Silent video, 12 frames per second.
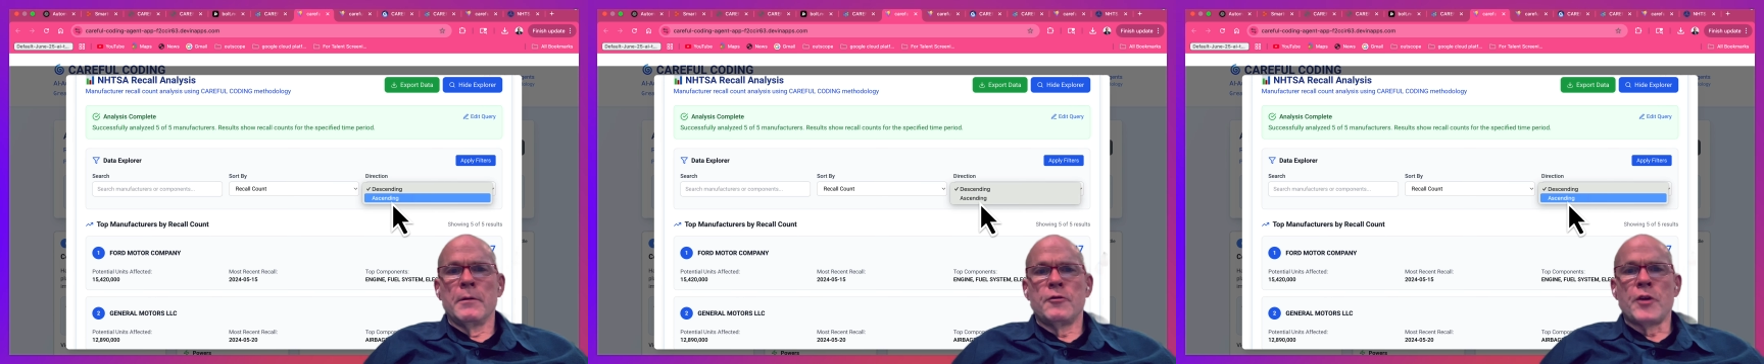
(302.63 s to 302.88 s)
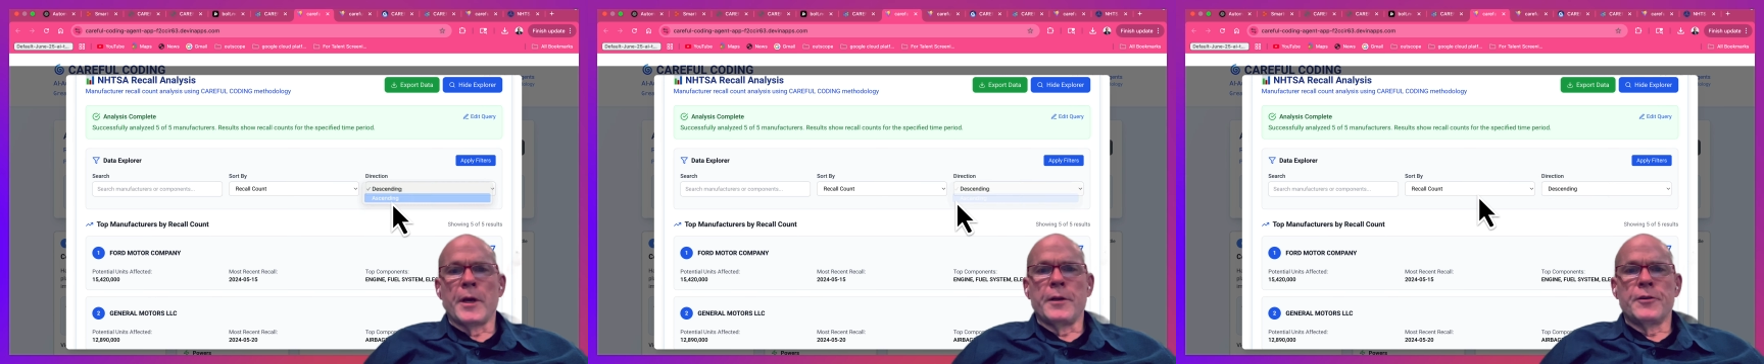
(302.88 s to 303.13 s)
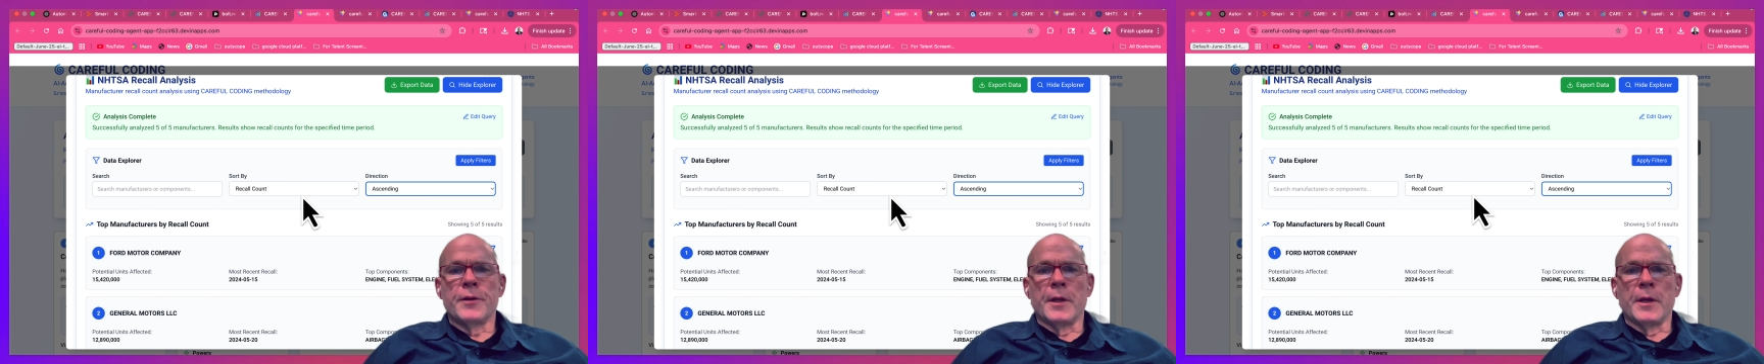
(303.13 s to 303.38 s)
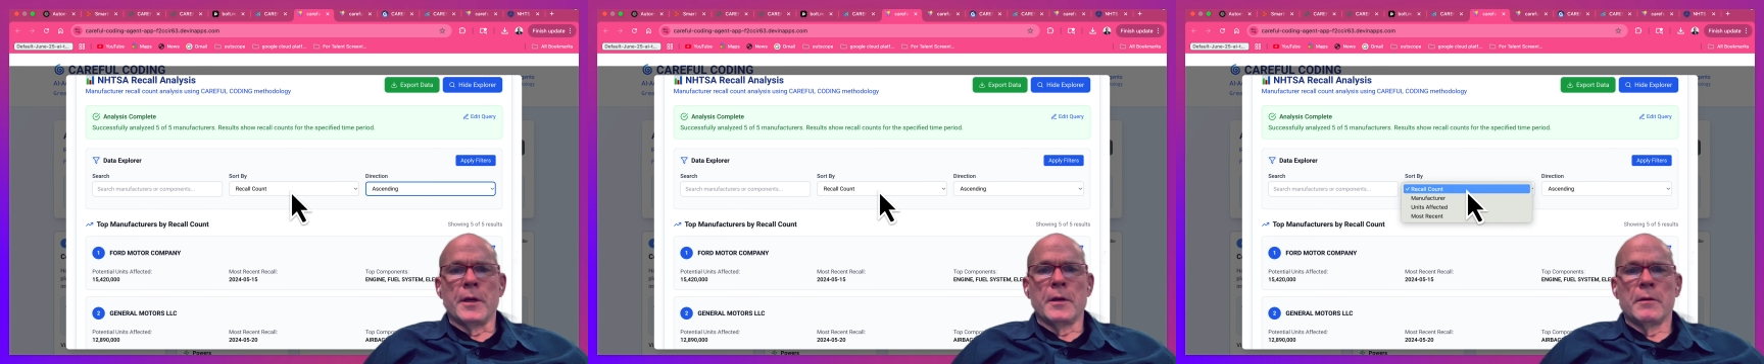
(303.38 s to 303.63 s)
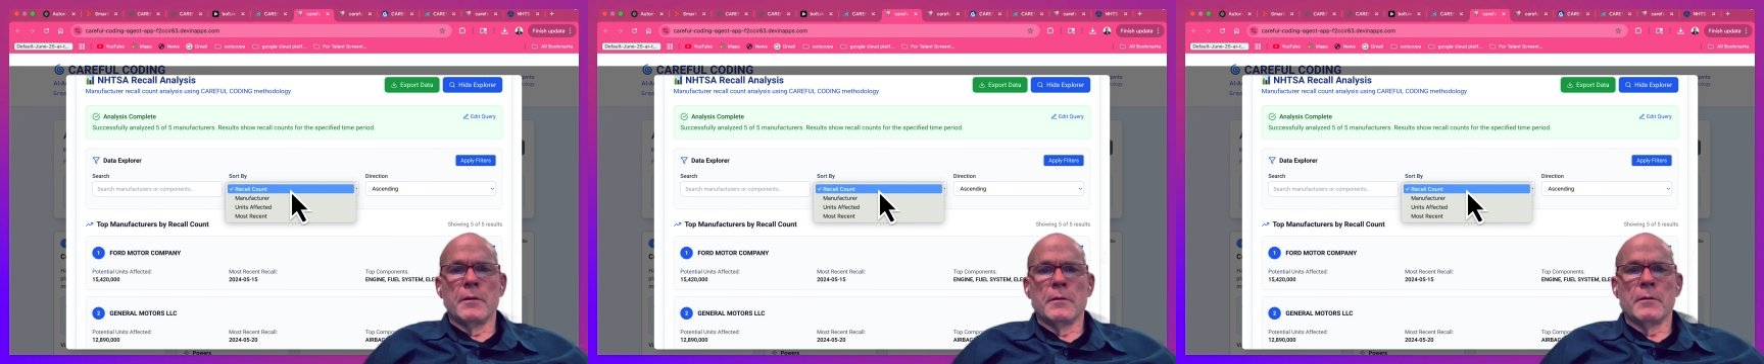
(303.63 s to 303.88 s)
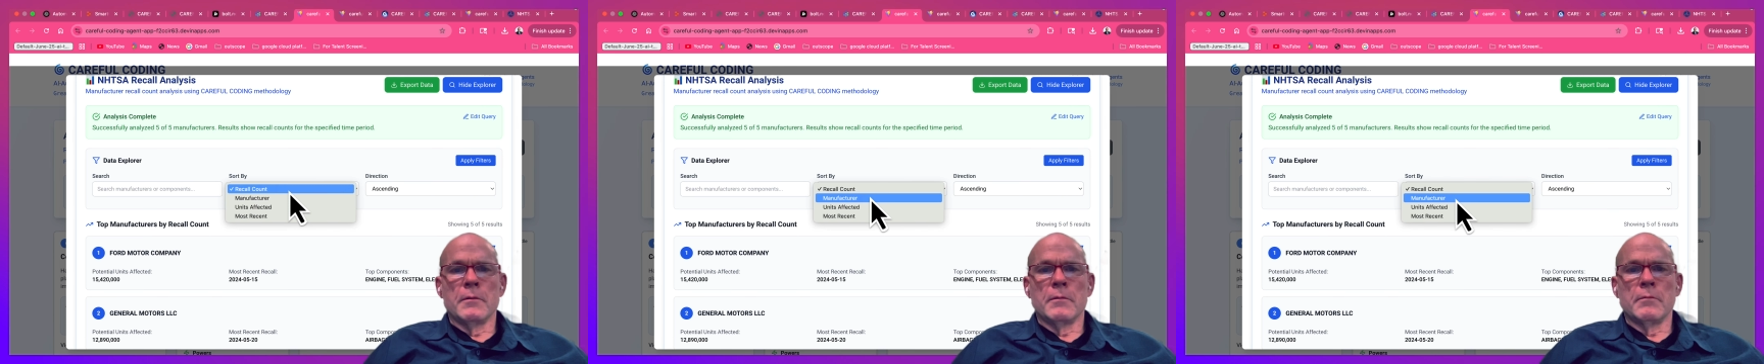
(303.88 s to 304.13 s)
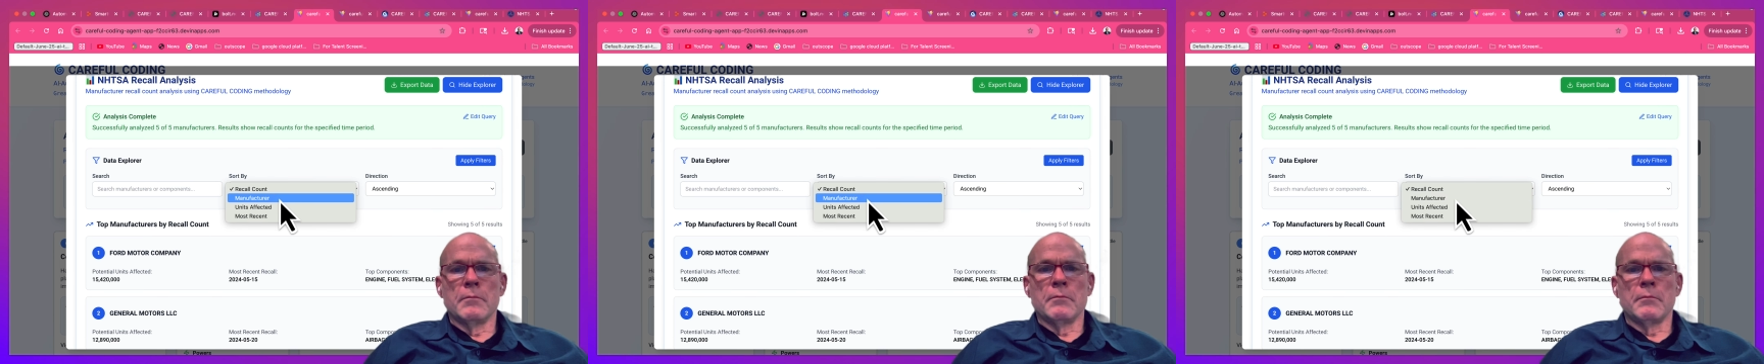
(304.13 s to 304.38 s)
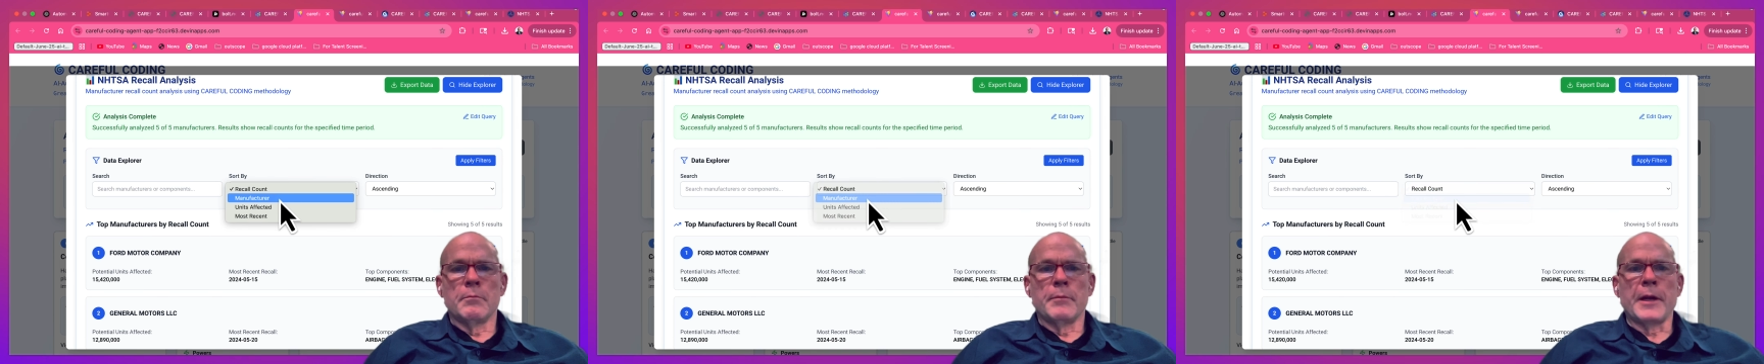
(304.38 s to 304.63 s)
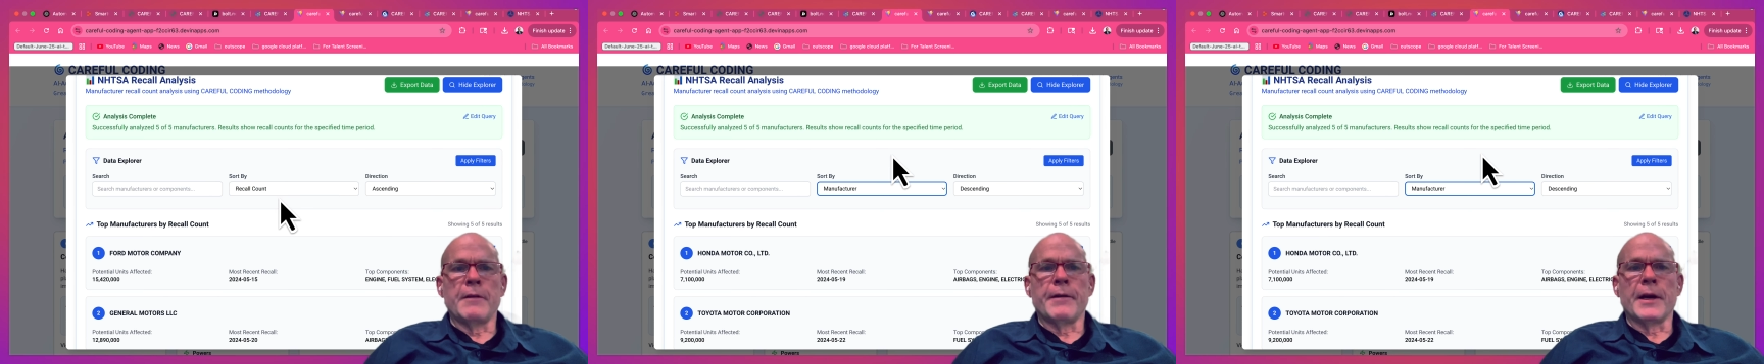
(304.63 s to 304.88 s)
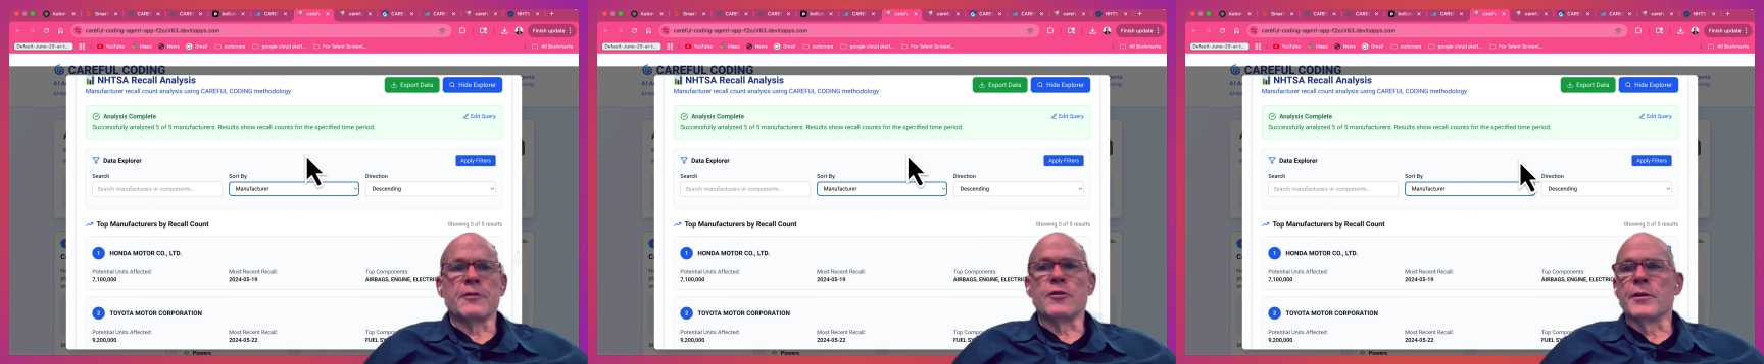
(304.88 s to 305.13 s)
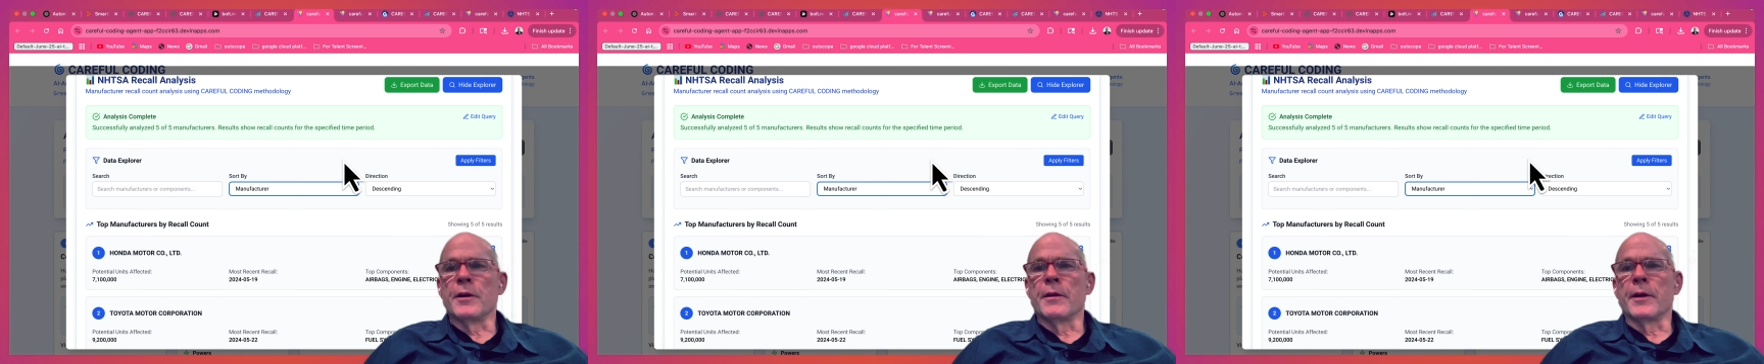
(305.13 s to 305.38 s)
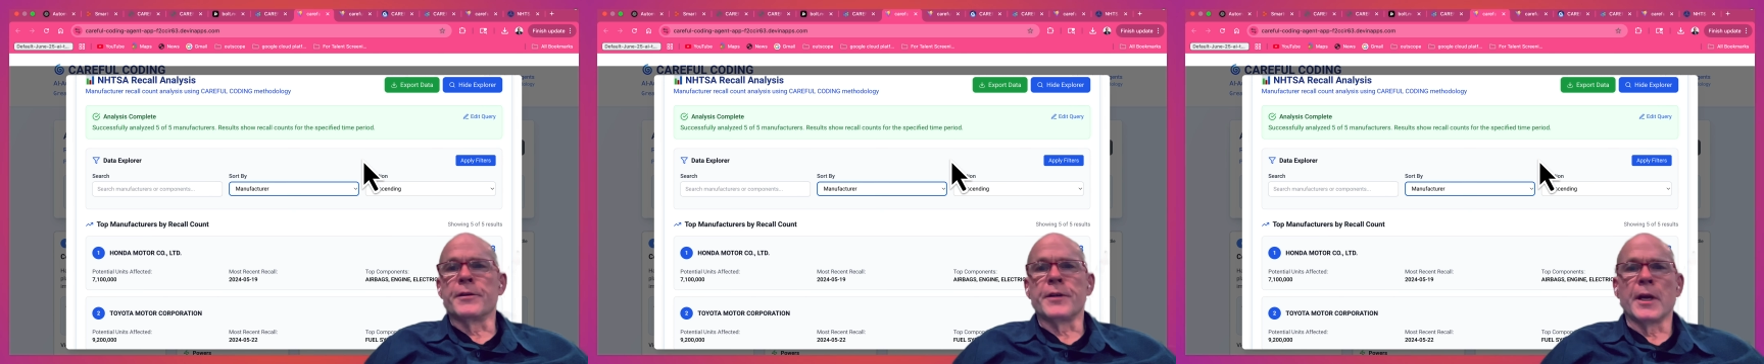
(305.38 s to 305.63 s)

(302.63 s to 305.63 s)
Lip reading: change the manufacturers and other things.